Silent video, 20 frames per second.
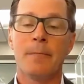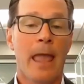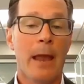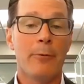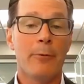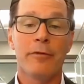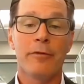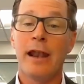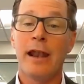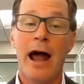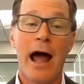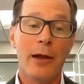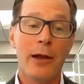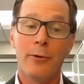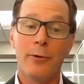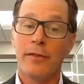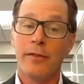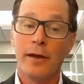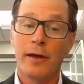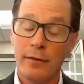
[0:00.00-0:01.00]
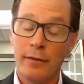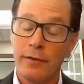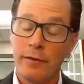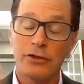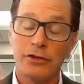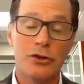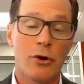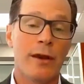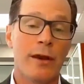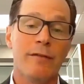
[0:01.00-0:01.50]
and within Iowa, the
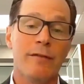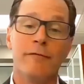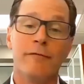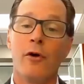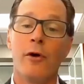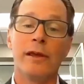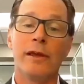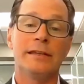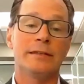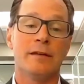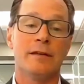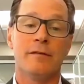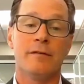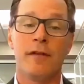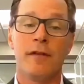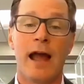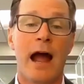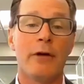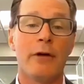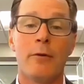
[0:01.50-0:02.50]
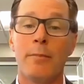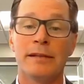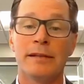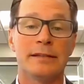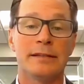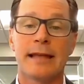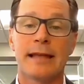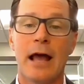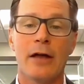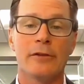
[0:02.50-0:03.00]
joint voice of the Iowa
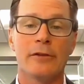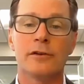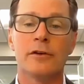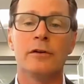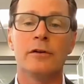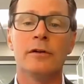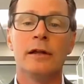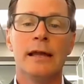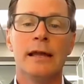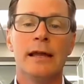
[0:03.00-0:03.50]
Business Council